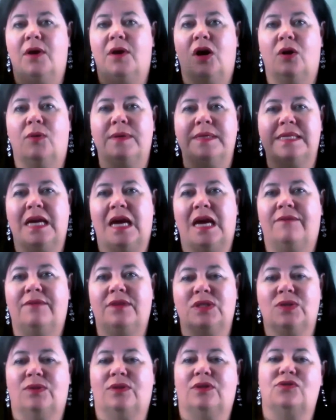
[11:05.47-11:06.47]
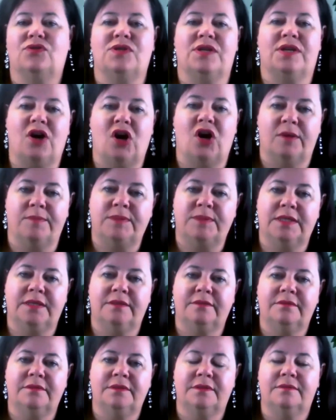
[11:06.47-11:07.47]
always have it so there's an
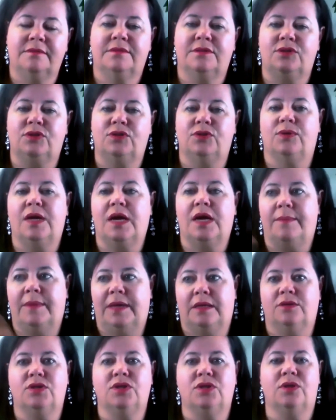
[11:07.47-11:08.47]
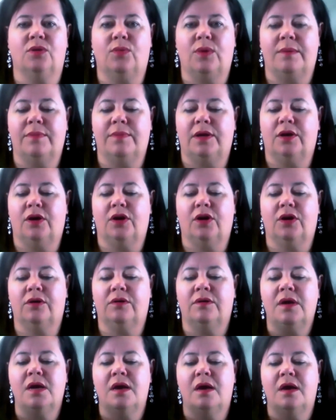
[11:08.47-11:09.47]
opt-in to come into the webinar.